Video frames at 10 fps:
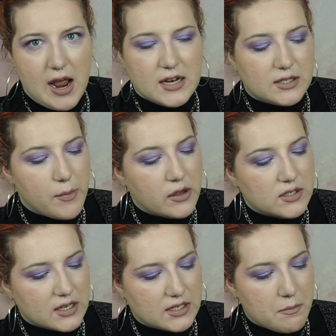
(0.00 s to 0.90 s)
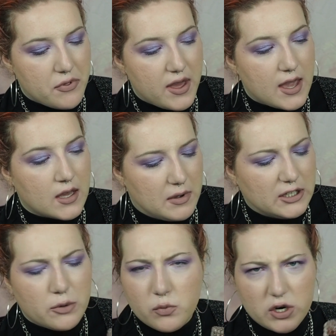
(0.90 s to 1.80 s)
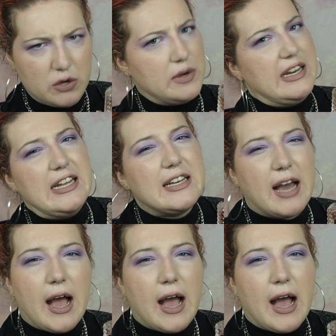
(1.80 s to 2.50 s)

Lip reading: It smells like something a little more unique.